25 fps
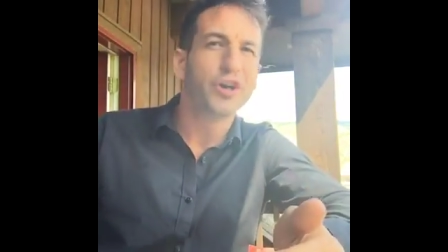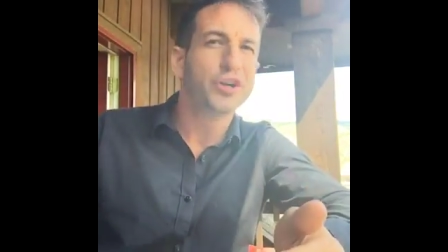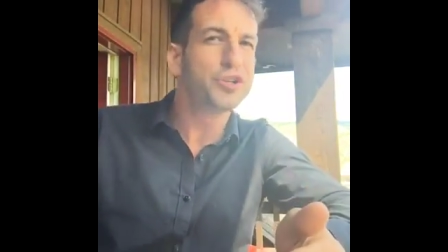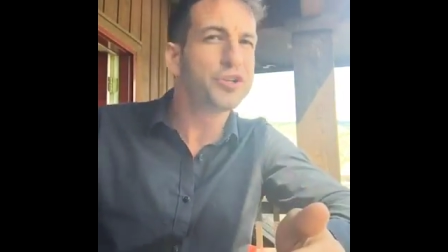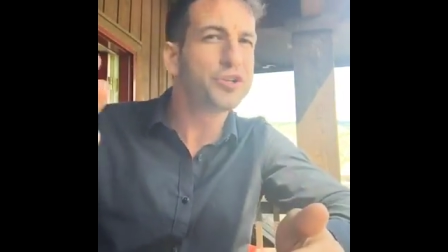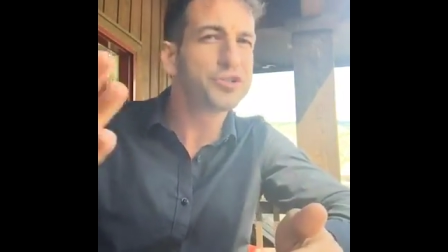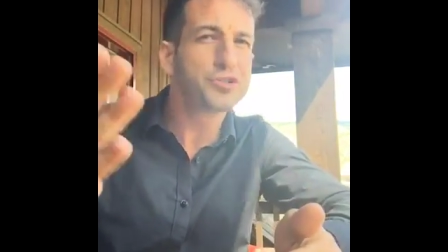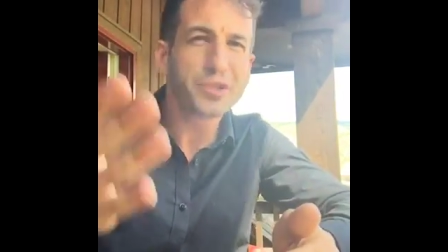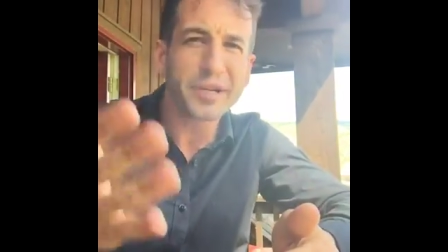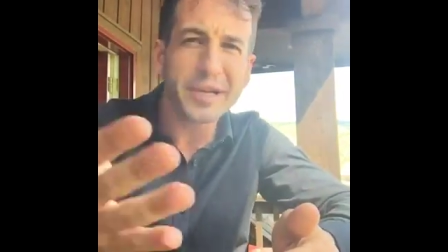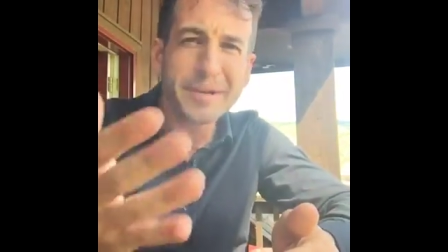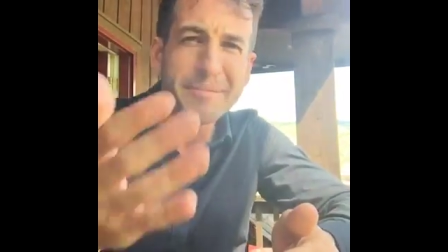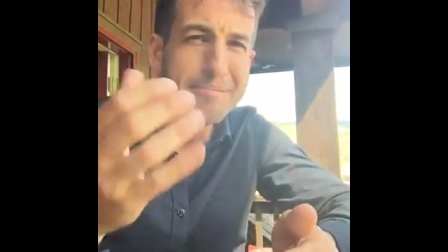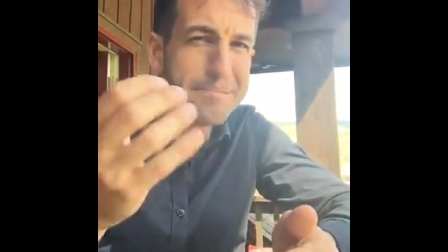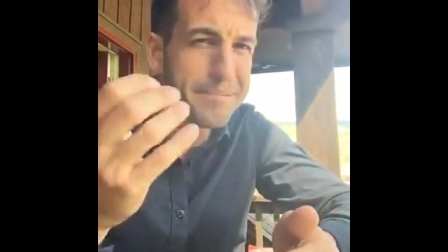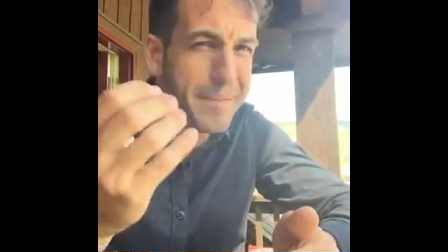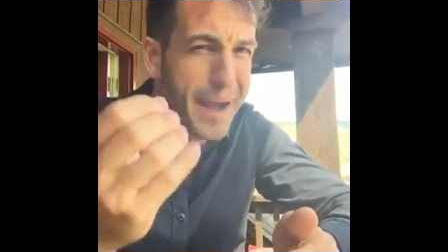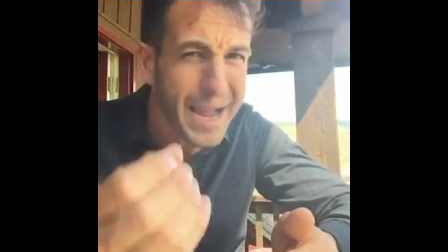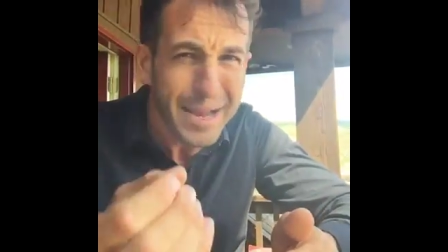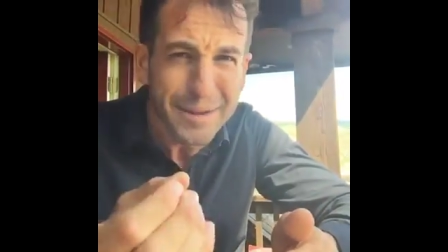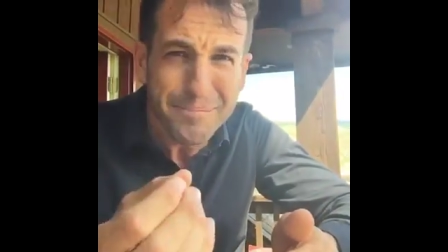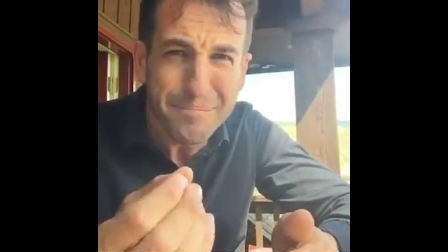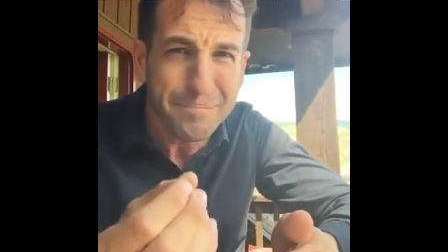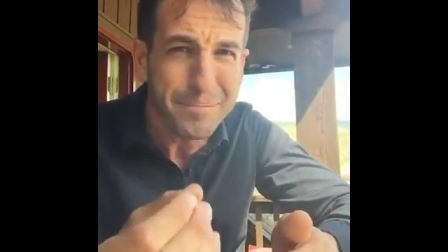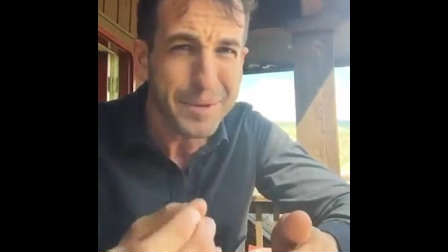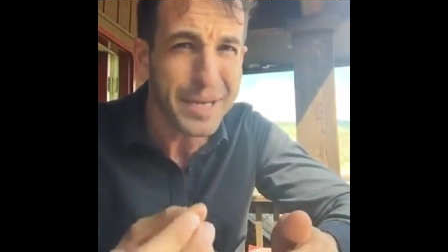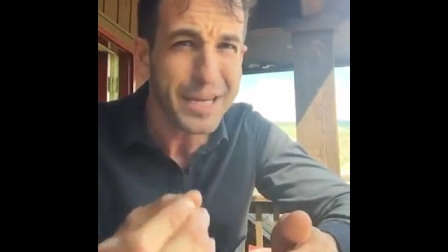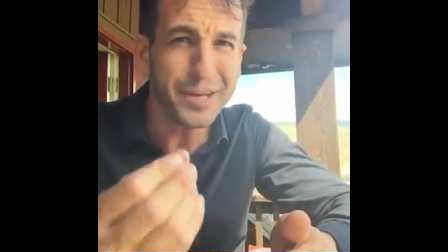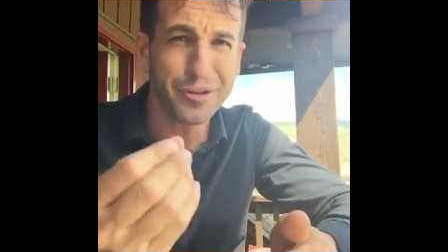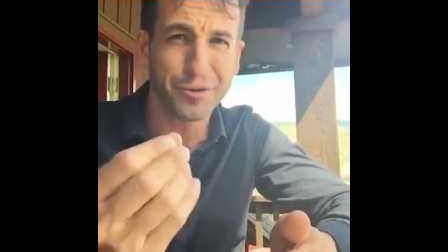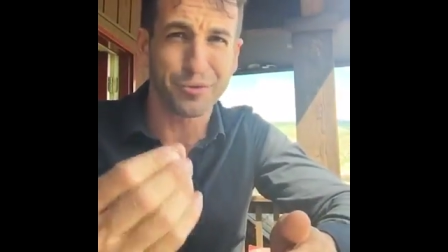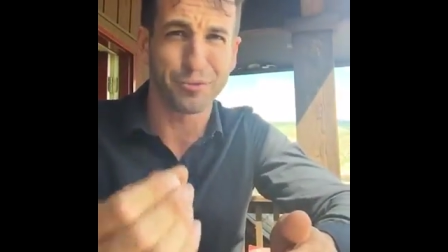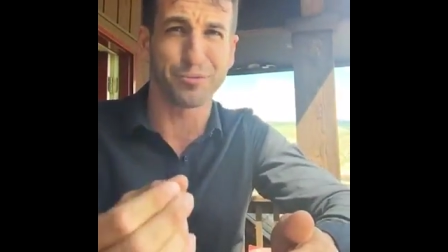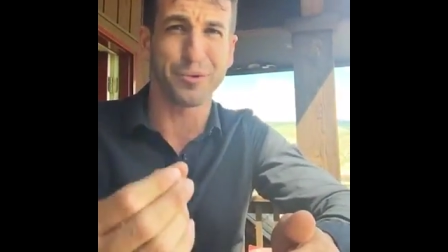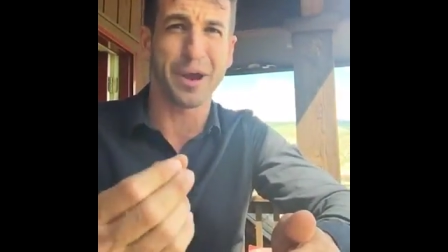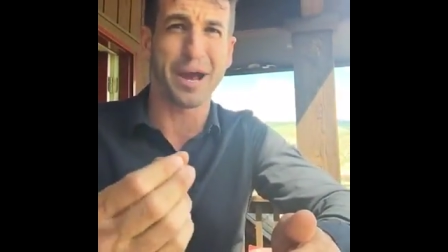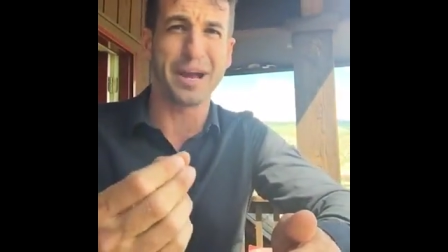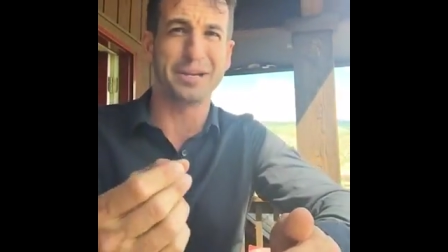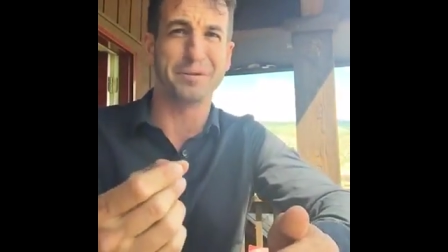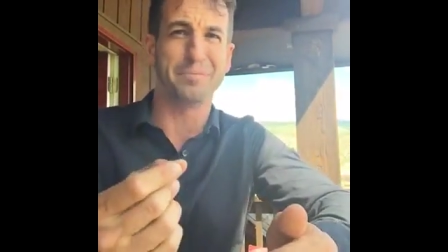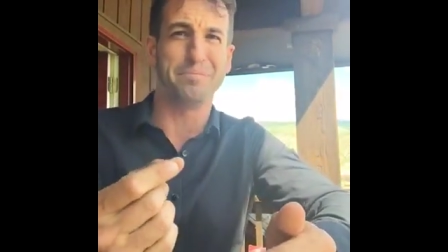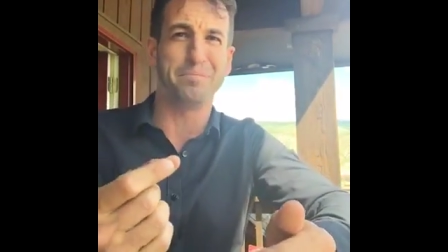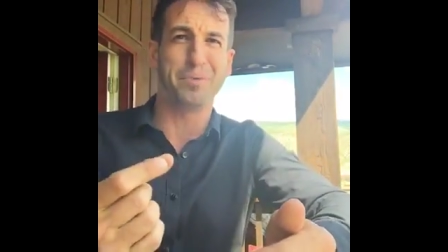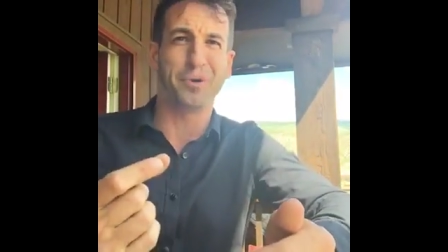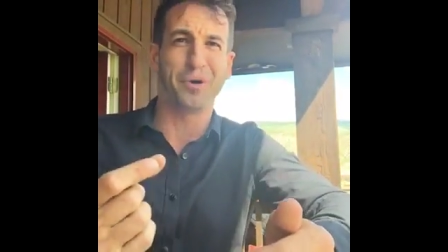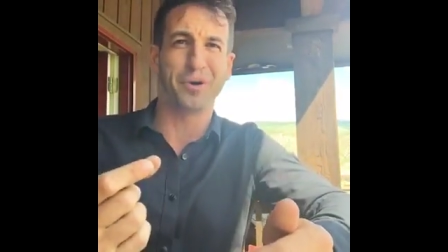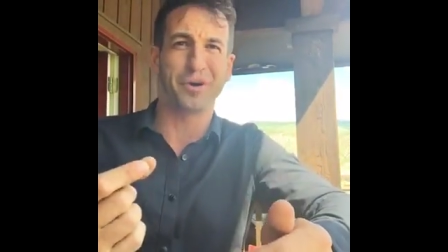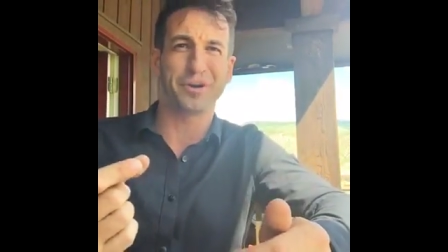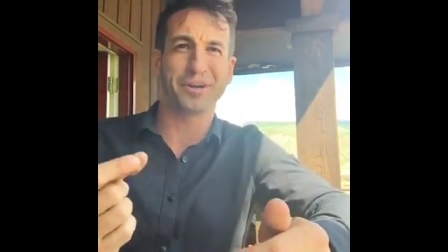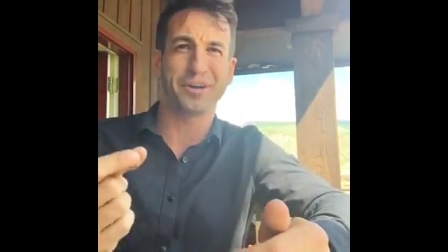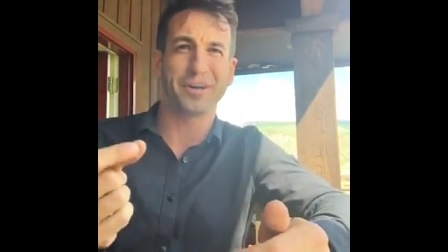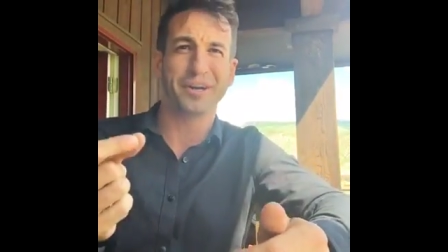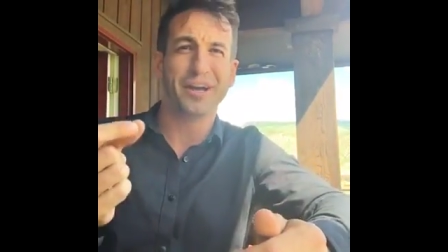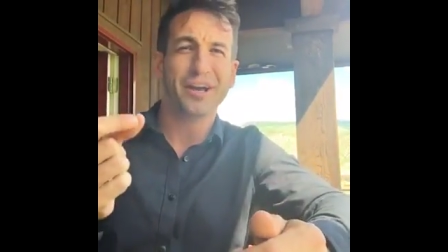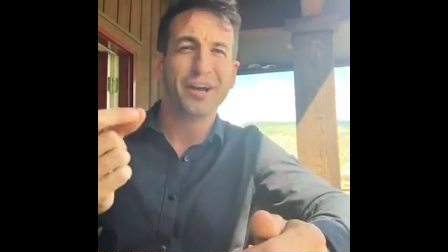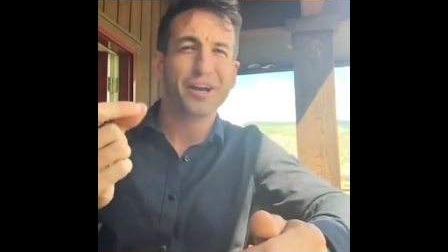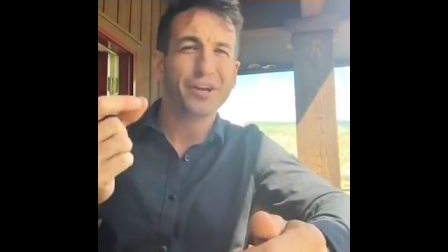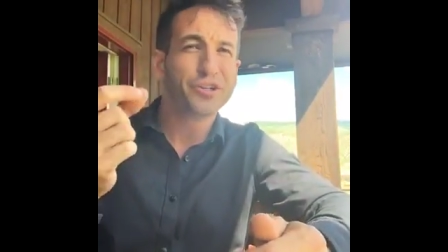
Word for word: Your dream might be to write a book.